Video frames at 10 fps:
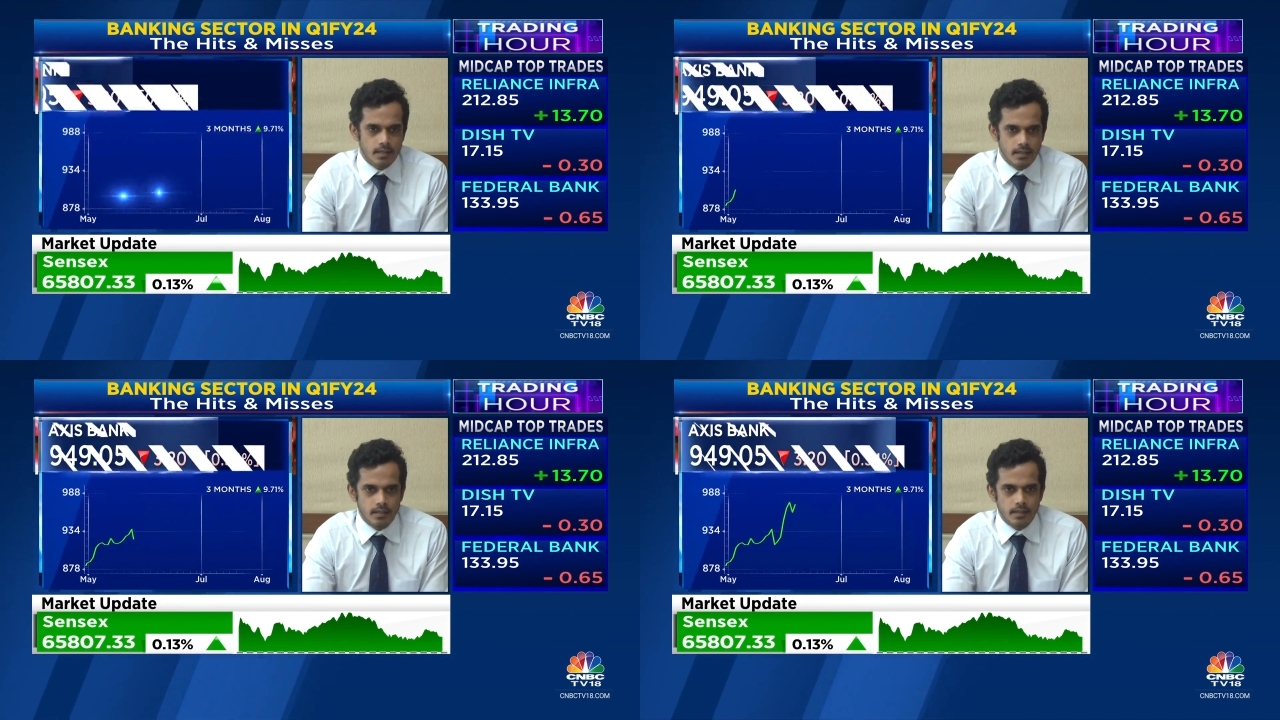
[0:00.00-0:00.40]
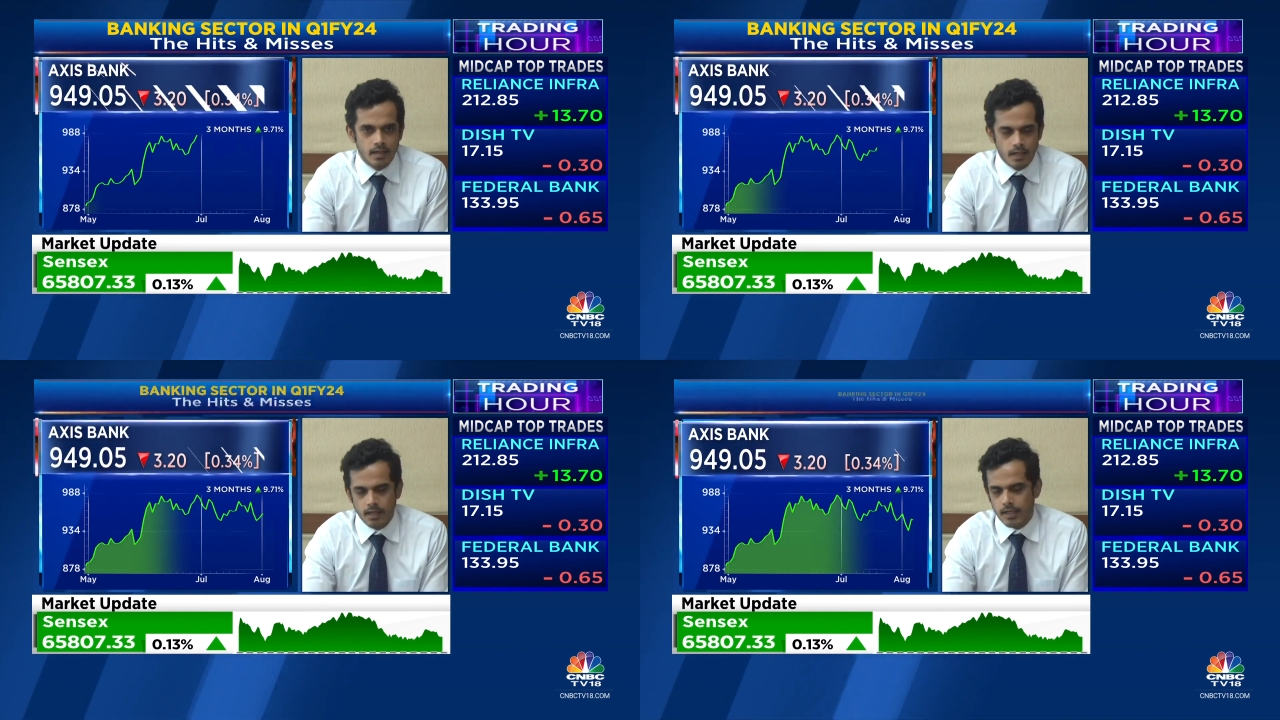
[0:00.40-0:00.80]

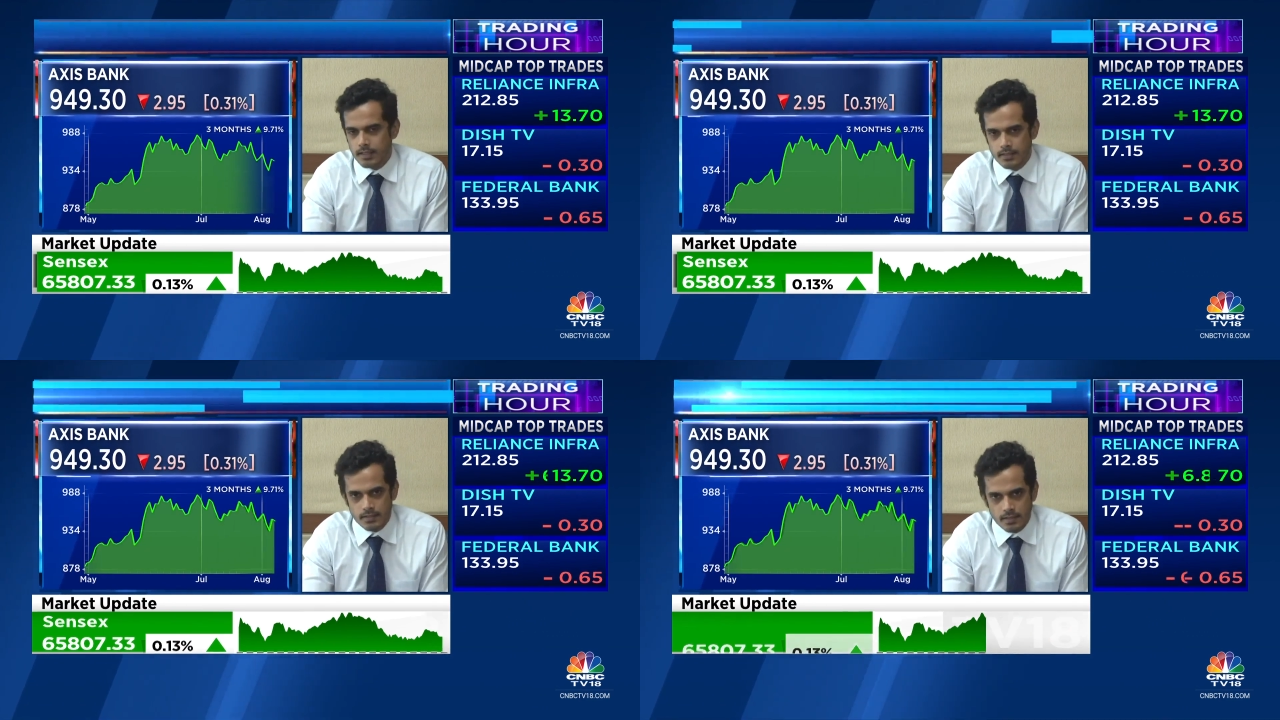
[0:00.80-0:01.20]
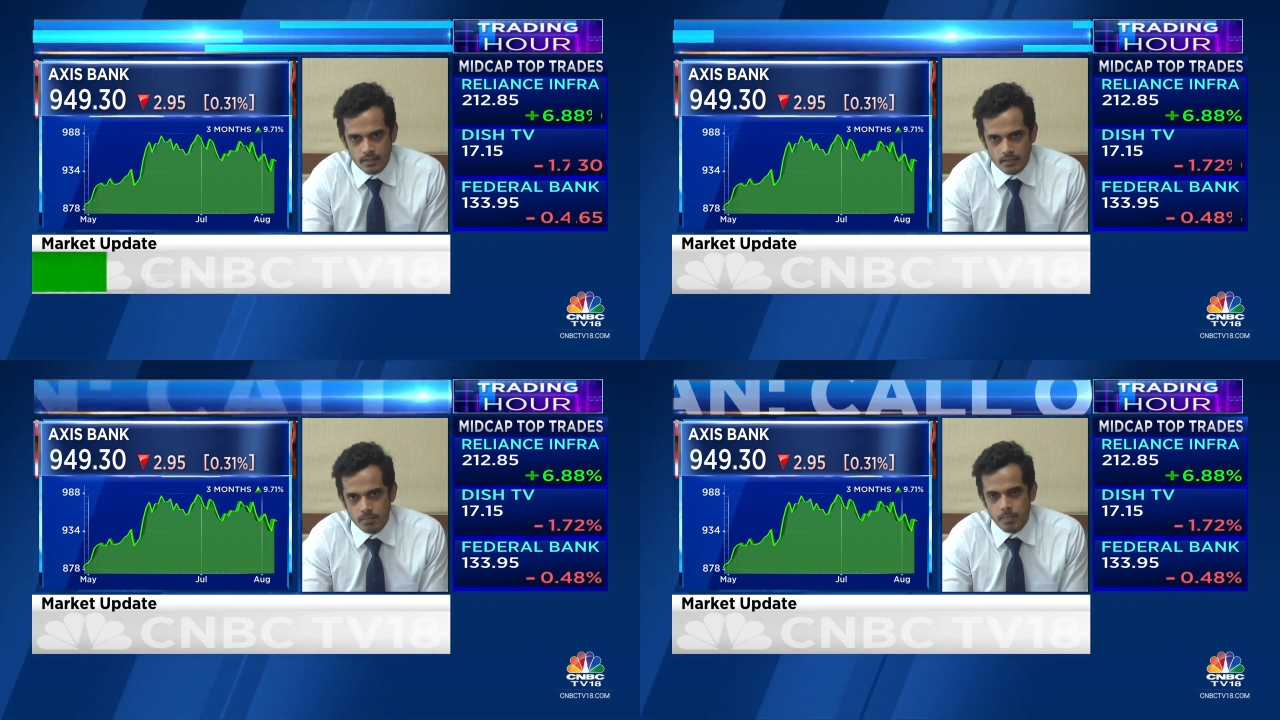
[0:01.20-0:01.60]
again, this is
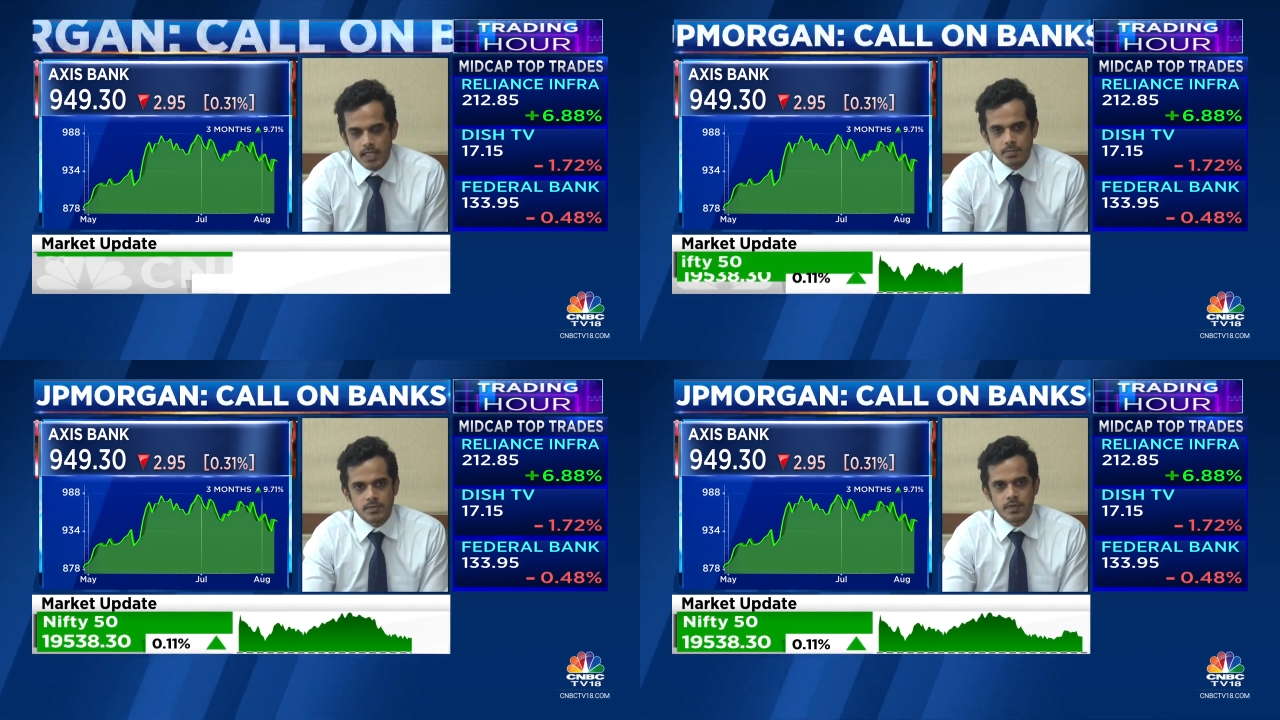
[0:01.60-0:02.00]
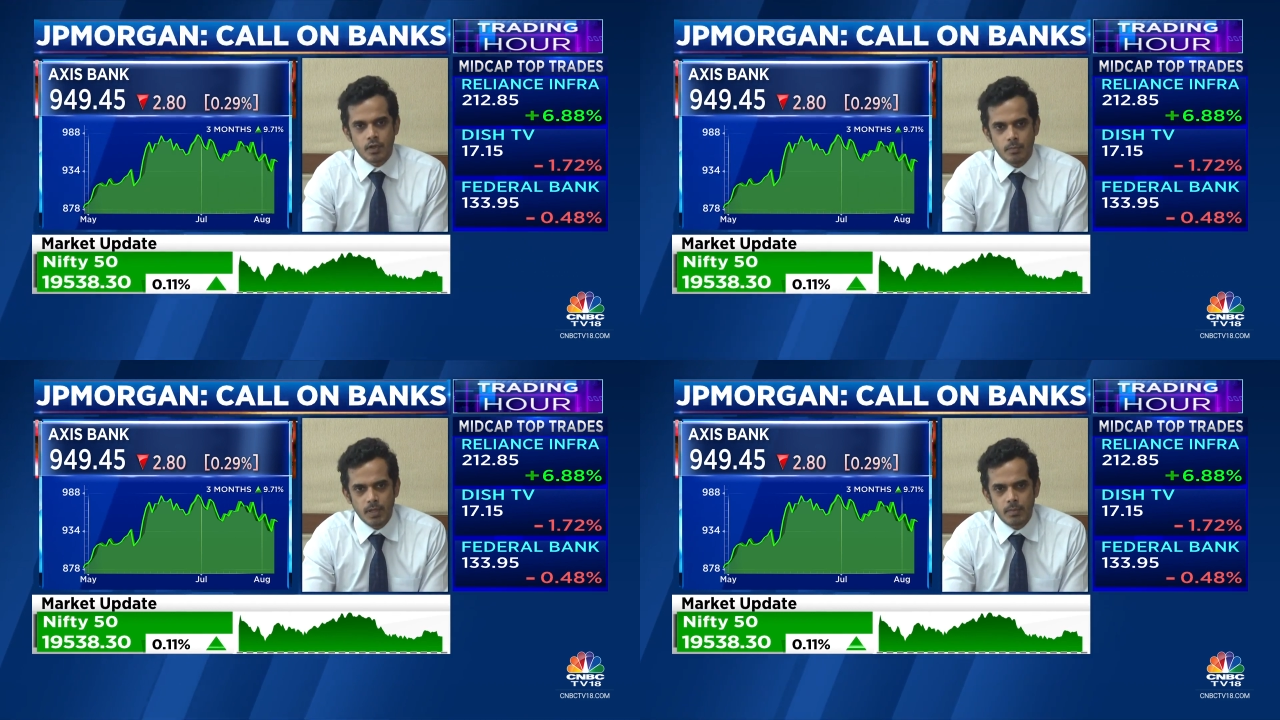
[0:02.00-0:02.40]
a
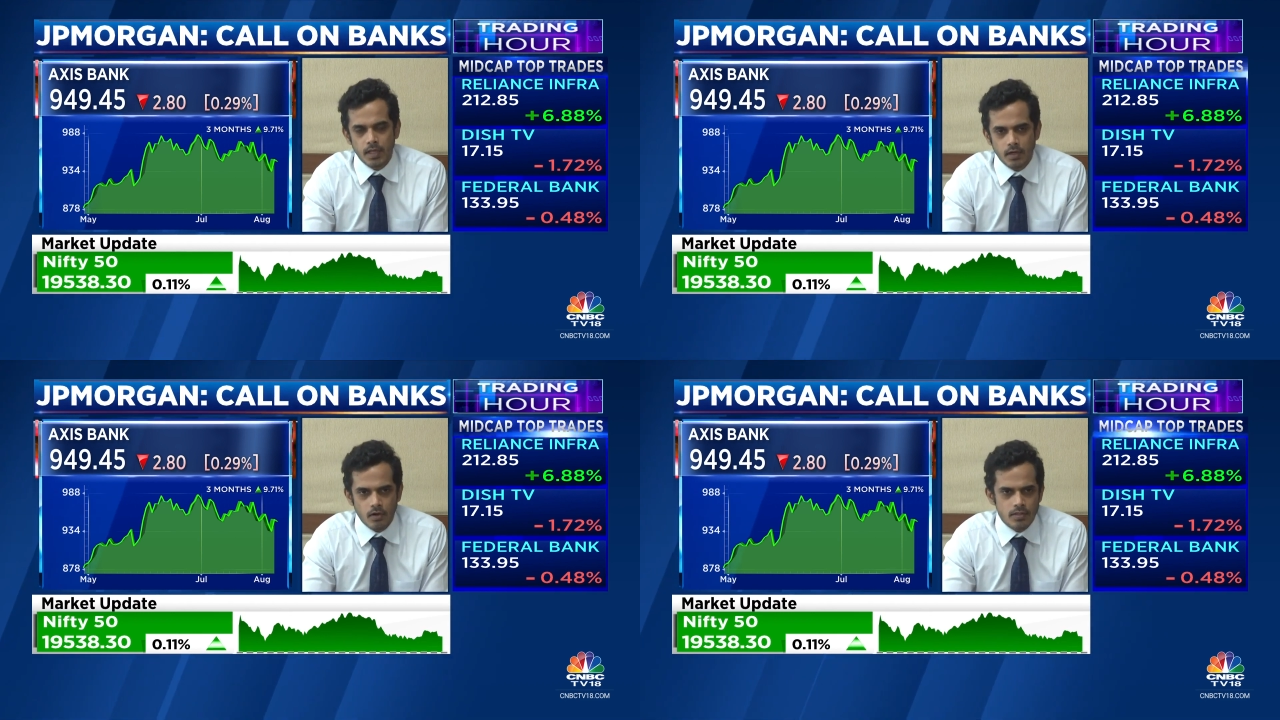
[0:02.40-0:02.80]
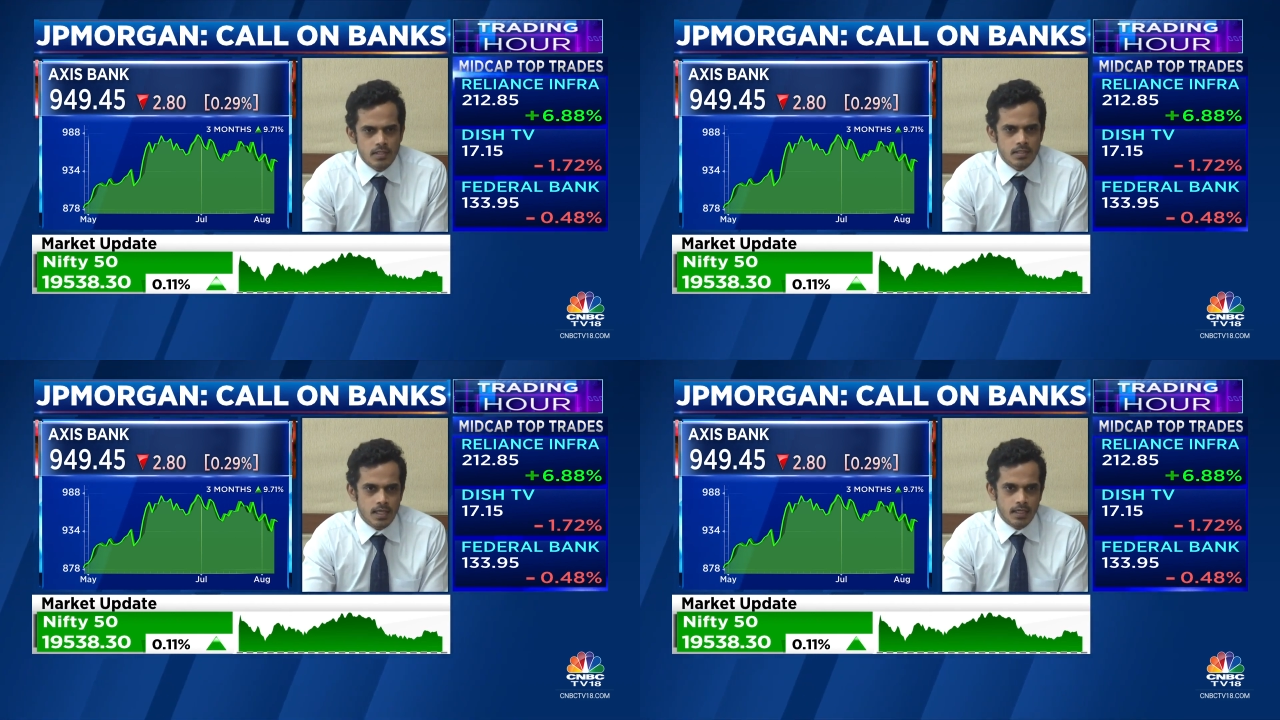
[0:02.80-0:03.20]
bank-specific topic, but
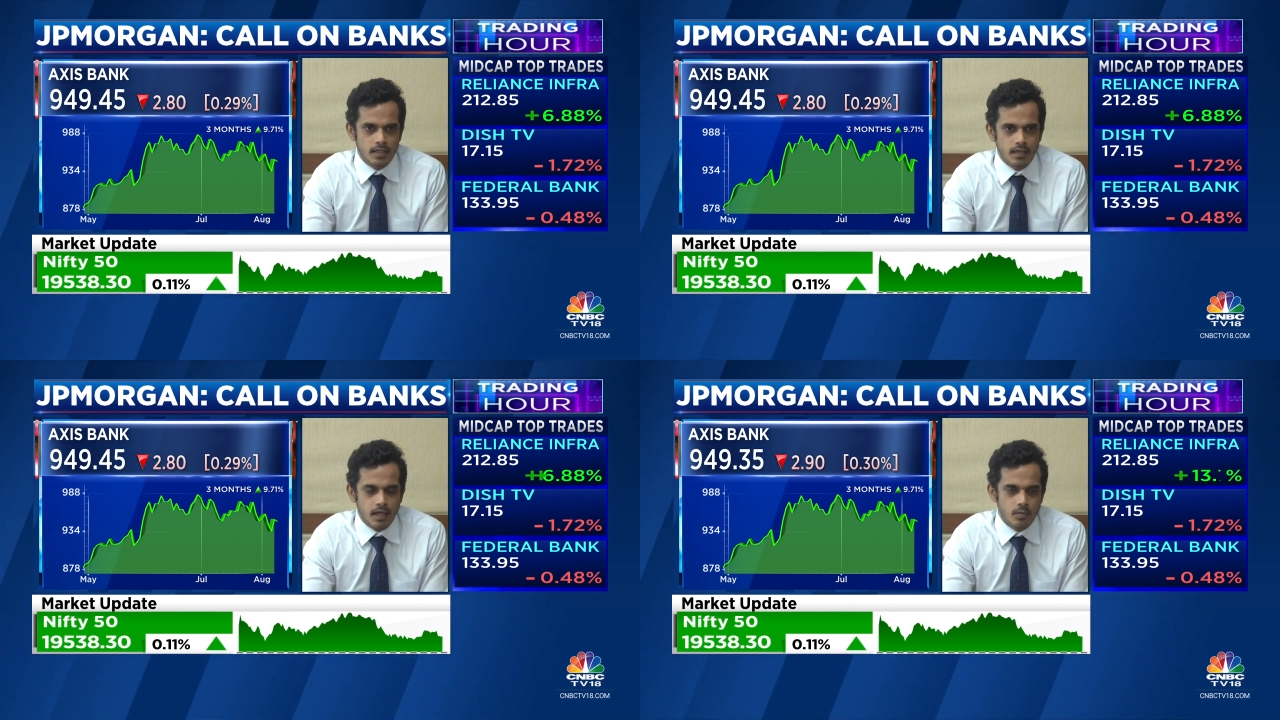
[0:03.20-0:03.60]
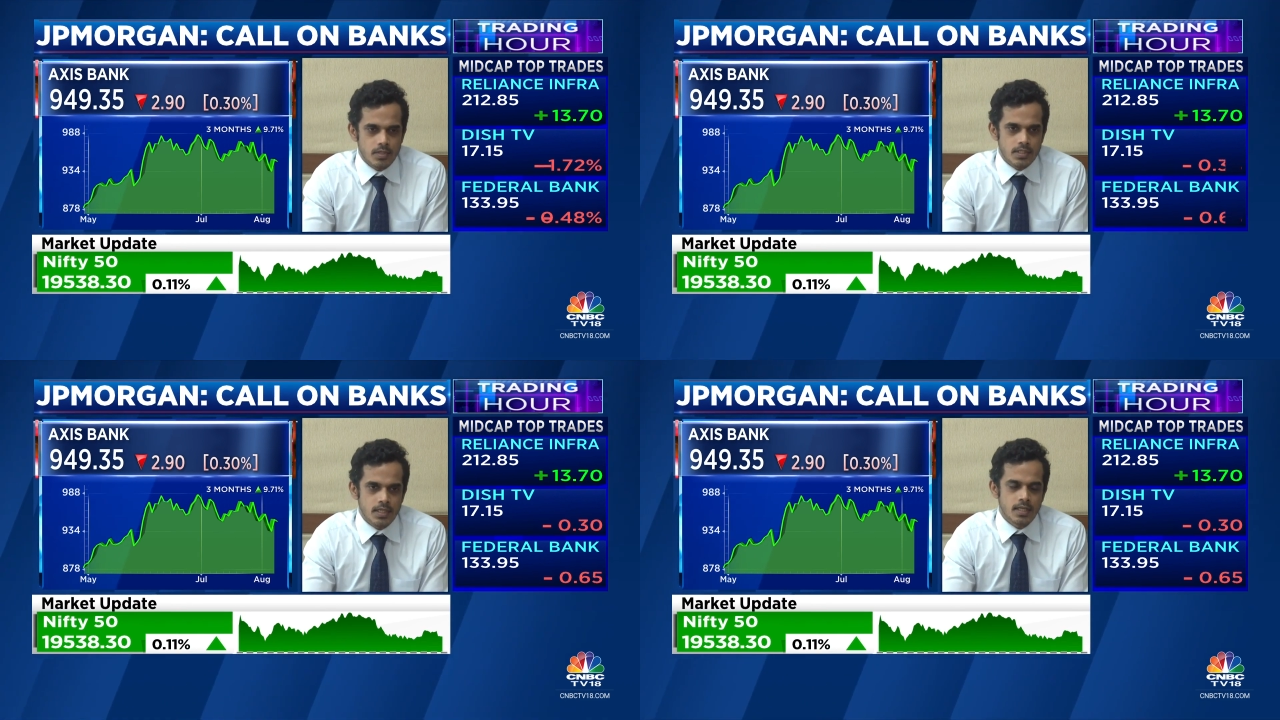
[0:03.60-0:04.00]
across the sector, I
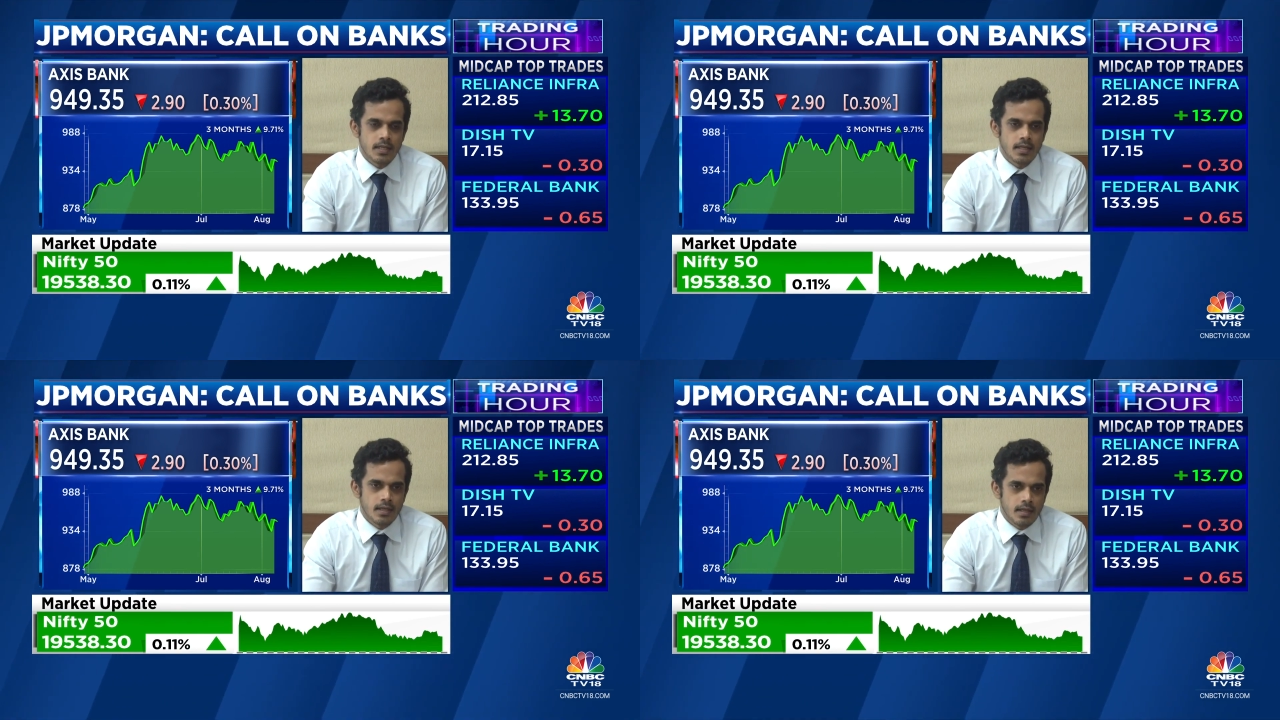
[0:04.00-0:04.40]
would say,